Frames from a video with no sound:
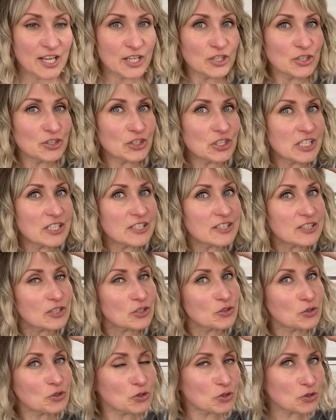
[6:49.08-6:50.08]
She
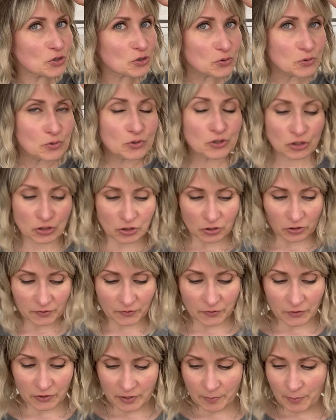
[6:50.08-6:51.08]
is too short
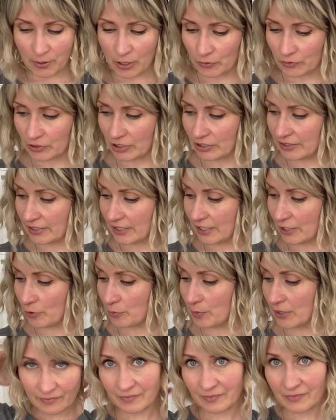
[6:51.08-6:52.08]
for a ponytail,
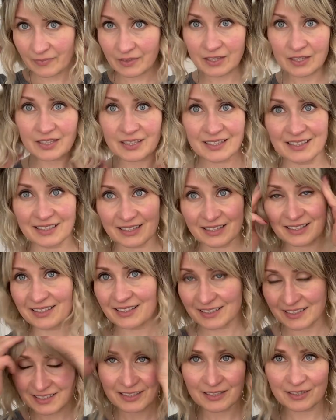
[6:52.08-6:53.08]
but you can
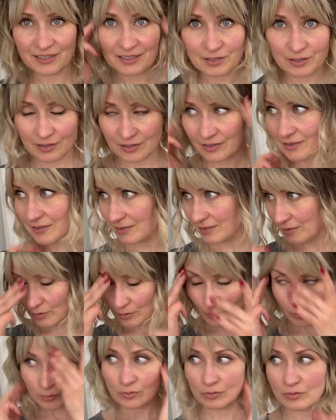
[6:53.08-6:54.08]
pin her up a
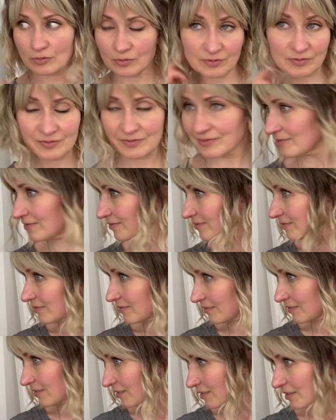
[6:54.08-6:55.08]
little bit at the
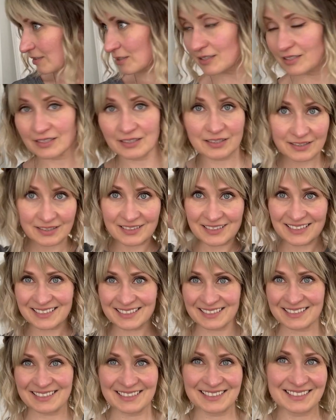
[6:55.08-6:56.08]
back there using some
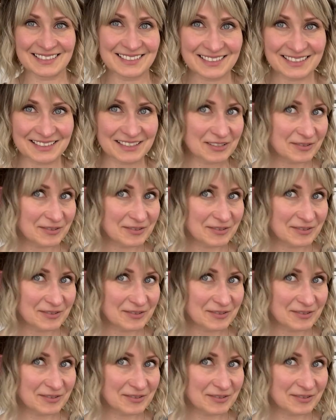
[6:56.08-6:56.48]
clips.